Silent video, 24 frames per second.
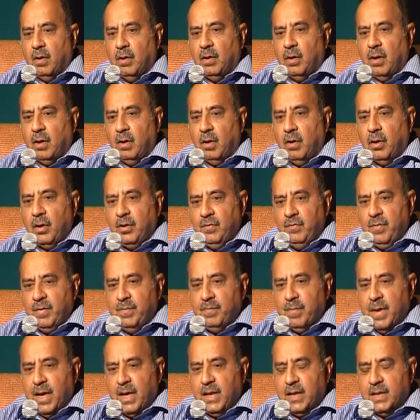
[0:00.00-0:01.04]
And now how do we
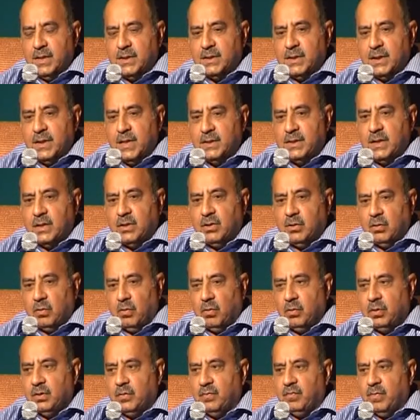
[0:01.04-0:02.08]
manage? Is it
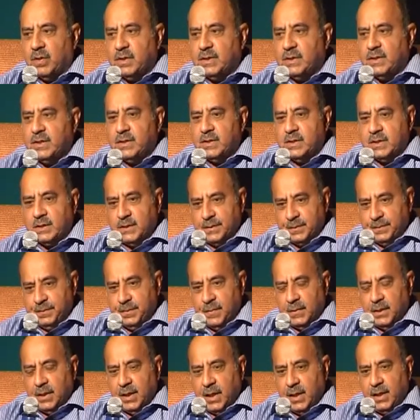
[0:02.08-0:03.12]
growth versus
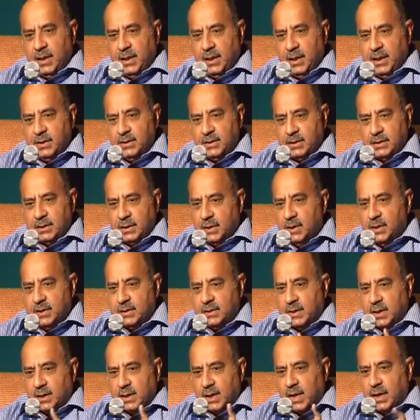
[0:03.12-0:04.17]
heritage
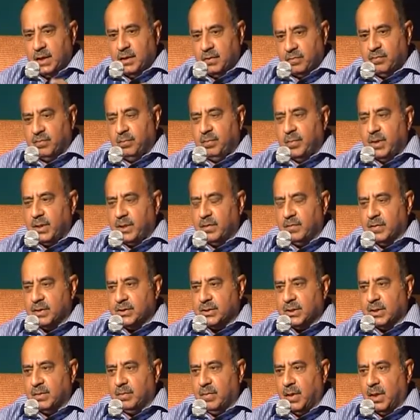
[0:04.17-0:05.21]
is the kind of big
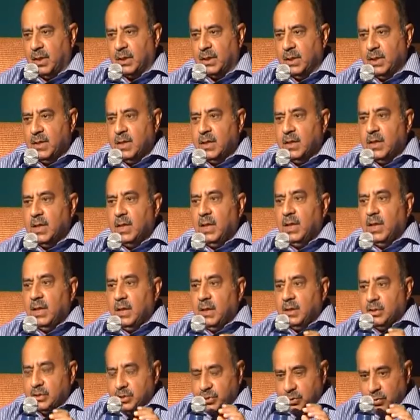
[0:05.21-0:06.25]
question mark.
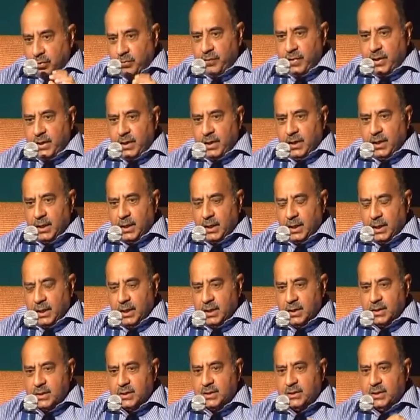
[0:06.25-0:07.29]
Should we
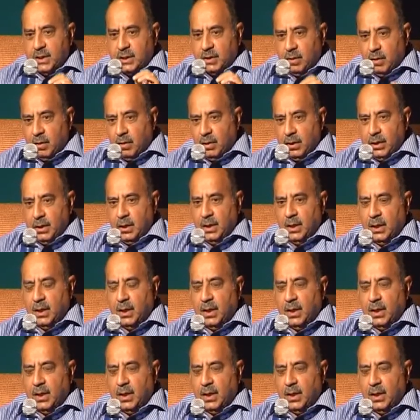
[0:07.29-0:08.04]
stick on